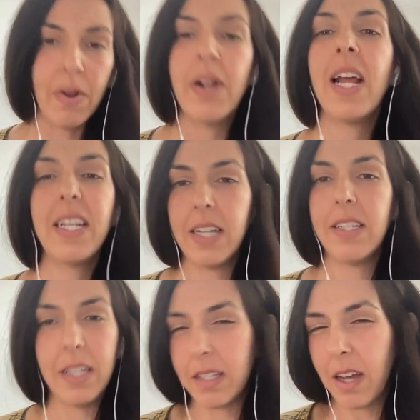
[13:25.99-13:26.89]
When I say
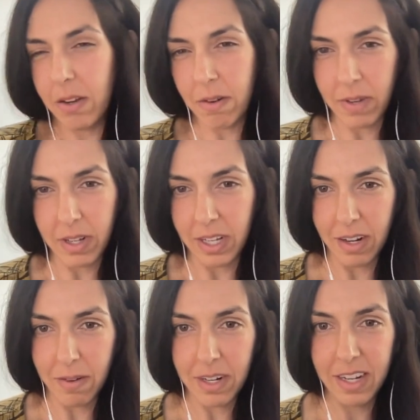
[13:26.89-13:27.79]
Seesaw, you don't really
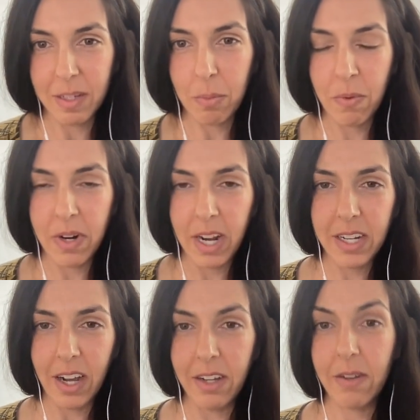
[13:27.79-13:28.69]
know what it is. But when I
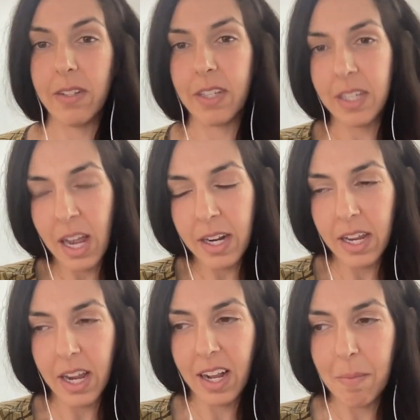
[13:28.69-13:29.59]
tell you, oh, it's this ed
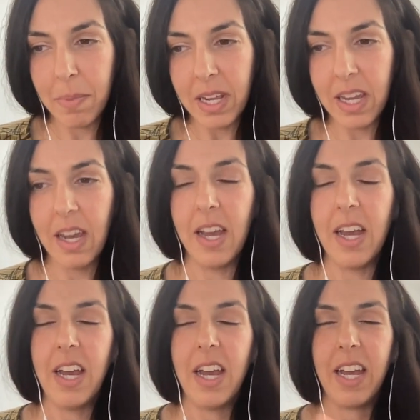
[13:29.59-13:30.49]
tech company,
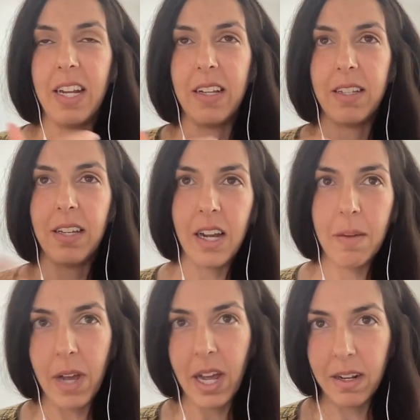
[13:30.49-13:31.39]
and it's an
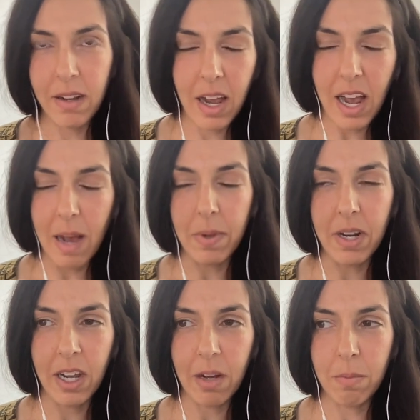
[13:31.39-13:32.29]
iPad app, and
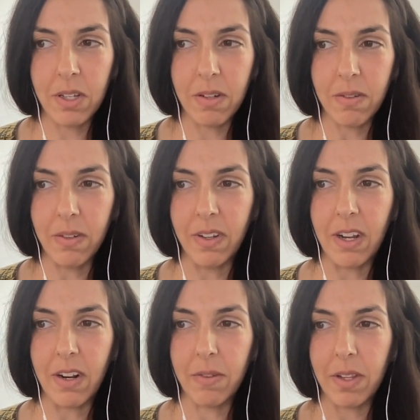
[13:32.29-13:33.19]
it helps you,
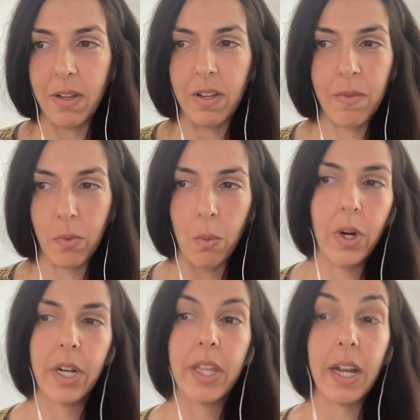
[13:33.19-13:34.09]
you know, the the
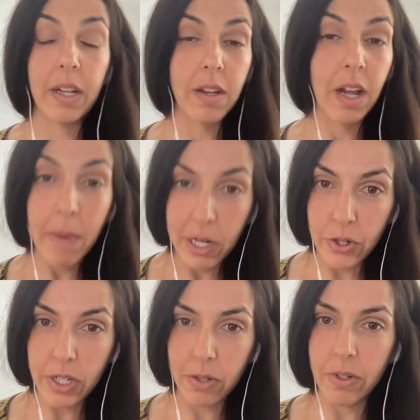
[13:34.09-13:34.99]
work that
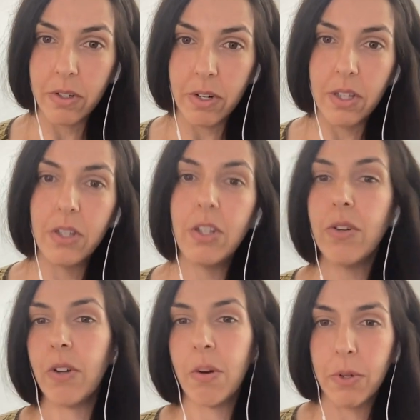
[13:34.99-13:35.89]
elementary school students
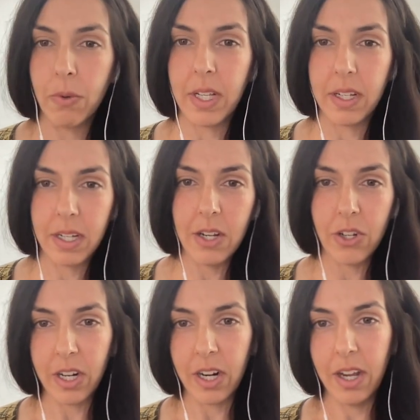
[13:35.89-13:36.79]
do go between the
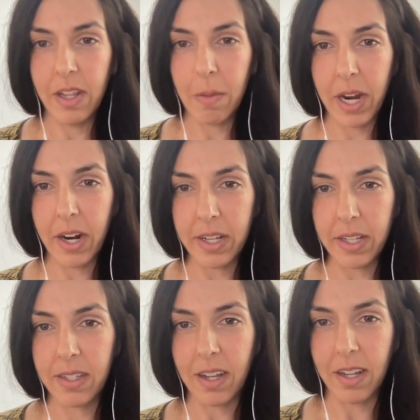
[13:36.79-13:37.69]
teacher, the
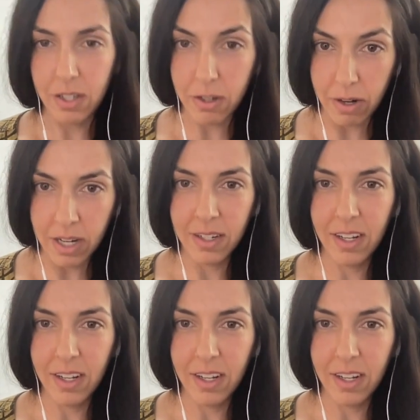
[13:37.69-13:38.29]
parents, and the student.